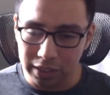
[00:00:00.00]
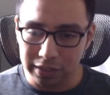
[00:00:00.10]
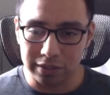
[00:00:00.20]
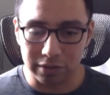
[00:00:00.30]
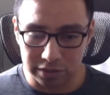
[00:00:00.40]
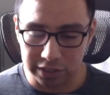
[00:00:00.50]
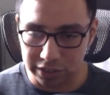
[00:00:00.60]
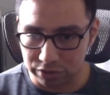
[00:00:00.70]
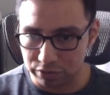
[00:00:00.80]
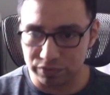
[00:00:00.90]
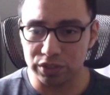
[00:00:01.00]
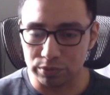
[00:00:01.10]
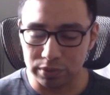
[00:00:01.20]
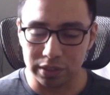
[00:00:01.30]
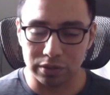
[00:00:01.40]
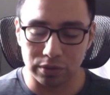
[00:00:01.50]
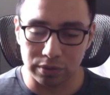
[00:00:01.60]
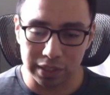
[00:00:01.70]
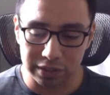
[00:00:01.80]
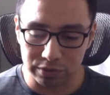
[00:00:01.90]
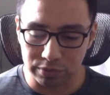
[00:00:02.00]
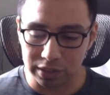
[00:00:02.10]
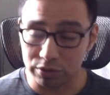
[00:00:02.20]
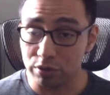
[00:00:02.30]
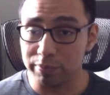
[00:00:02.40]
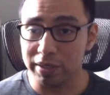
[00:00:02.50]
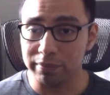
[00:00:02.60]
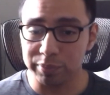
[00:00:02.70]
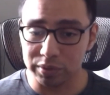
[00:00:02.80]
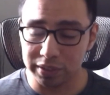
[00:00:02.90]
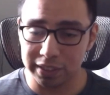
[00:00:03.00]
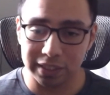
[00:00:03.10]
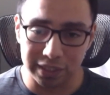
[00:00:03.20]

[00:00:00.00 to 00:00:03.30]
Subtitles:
the architecture of what you want to code, how you want to go about building it,